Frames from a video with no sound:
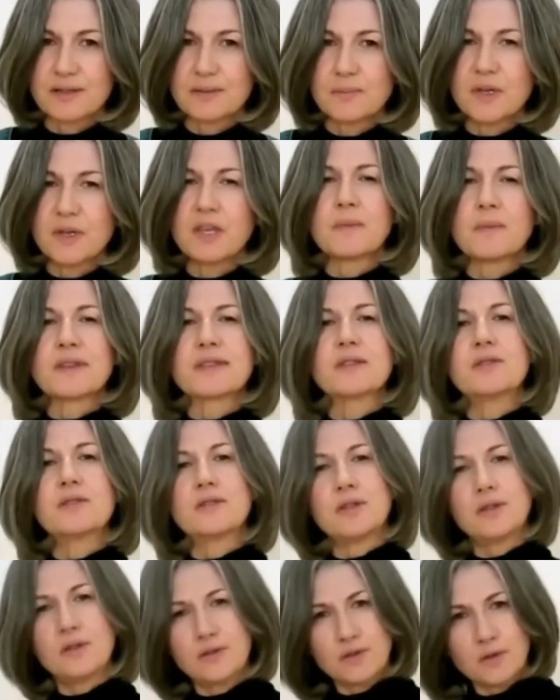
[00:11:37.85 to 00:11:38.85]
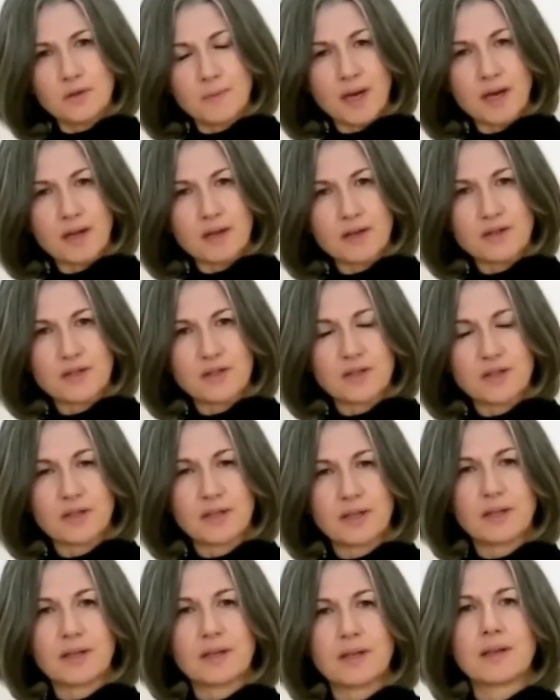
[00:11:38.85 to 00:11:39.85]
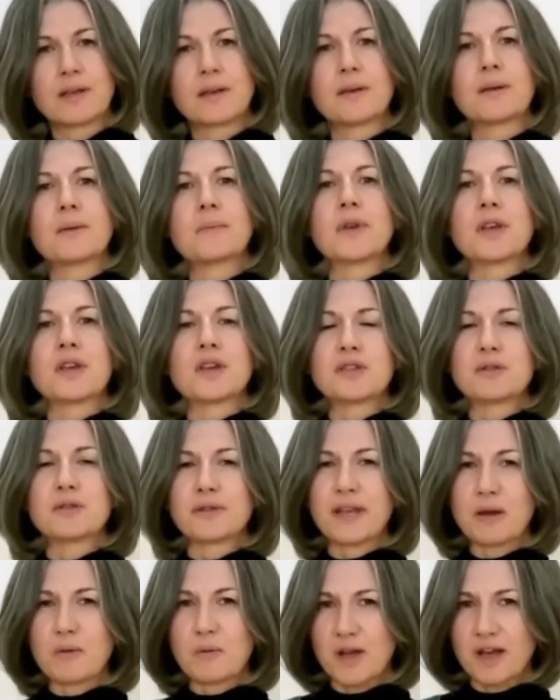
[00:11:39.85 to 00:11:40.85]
but you mustn't do too much because you'll get